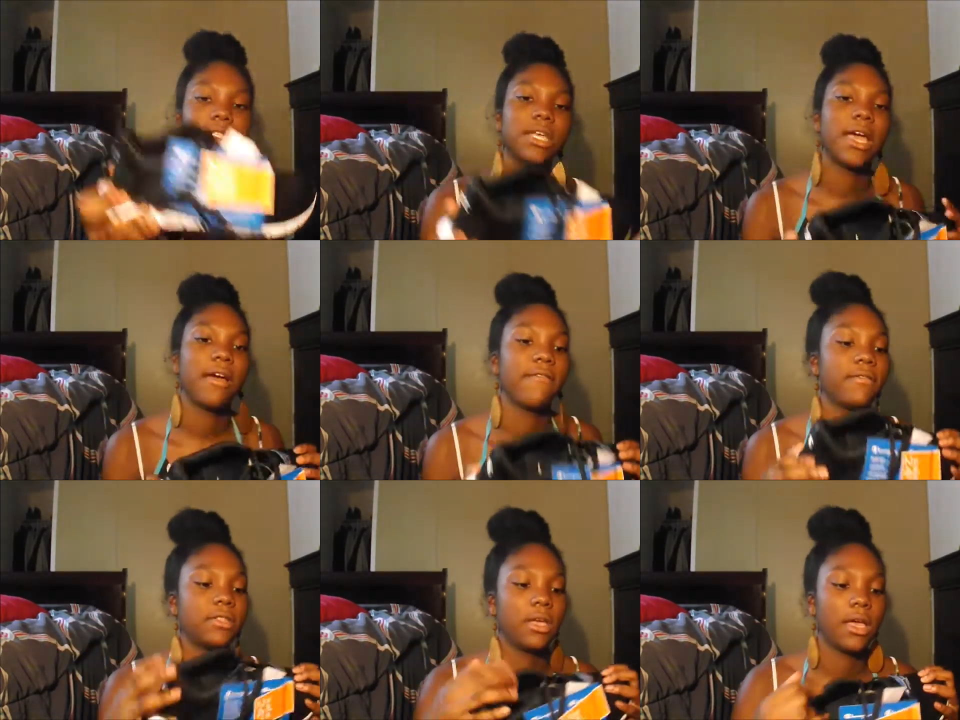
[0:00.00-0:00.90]
to have
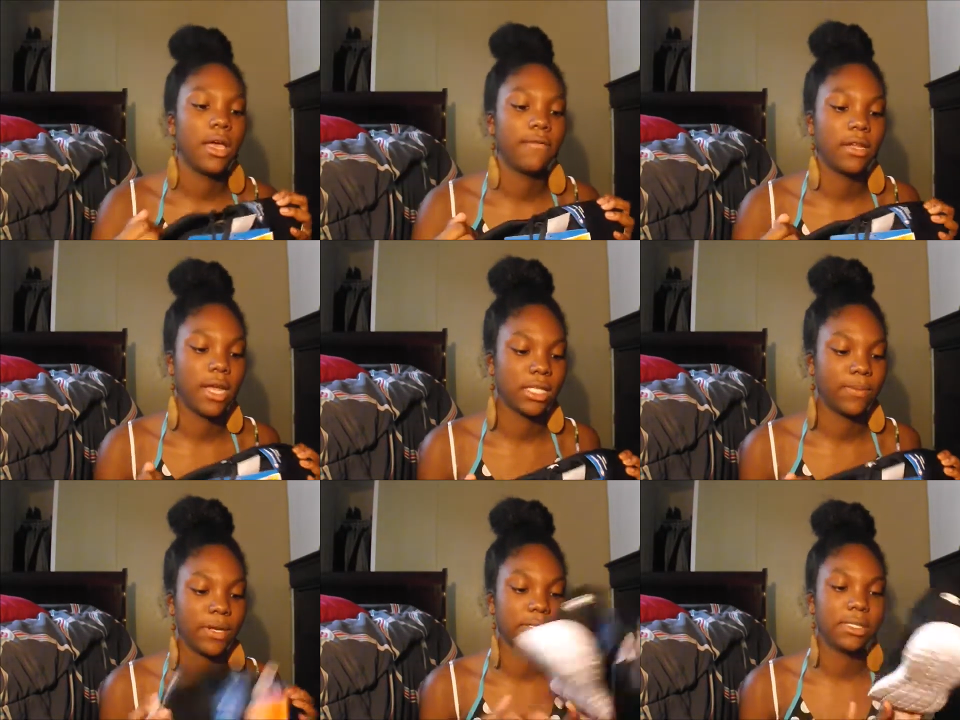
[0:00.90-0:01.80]
a nice
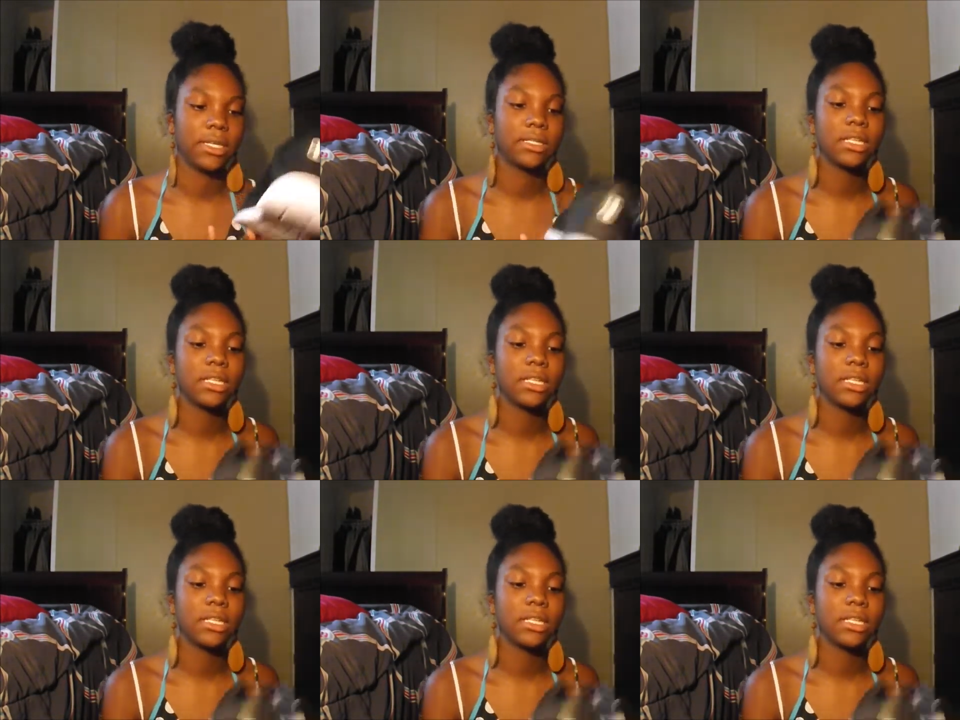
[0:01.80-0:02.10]
pair of sneaks.